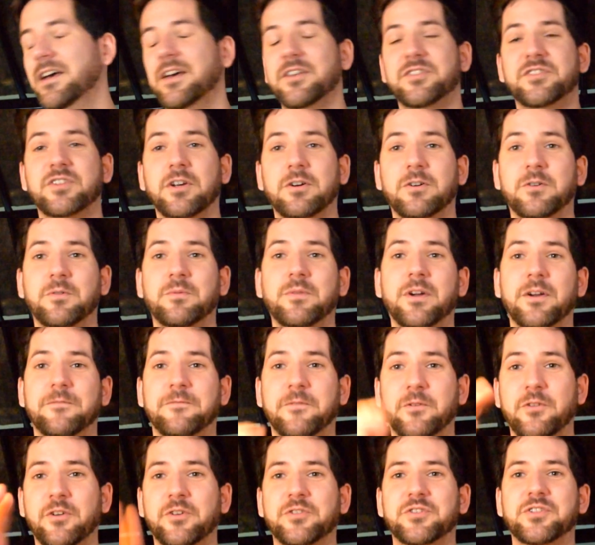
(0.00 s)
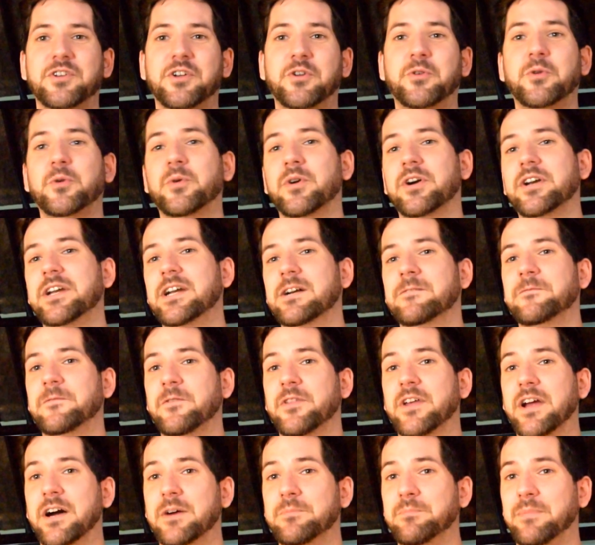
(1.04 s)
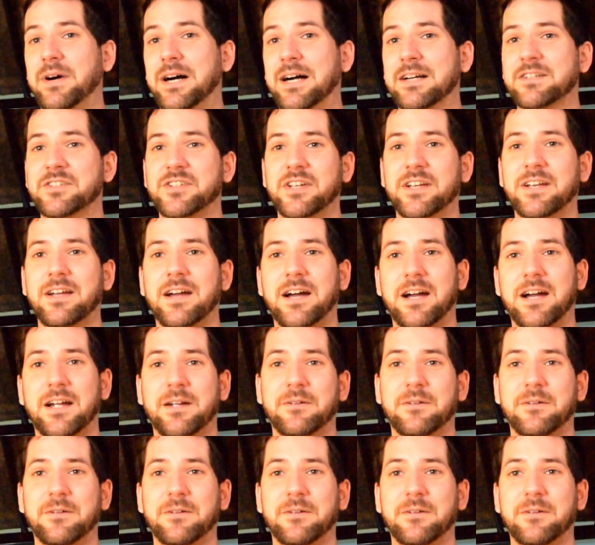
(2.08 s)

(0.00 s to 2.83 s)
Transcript: So, for those of you who are here for the unboxing,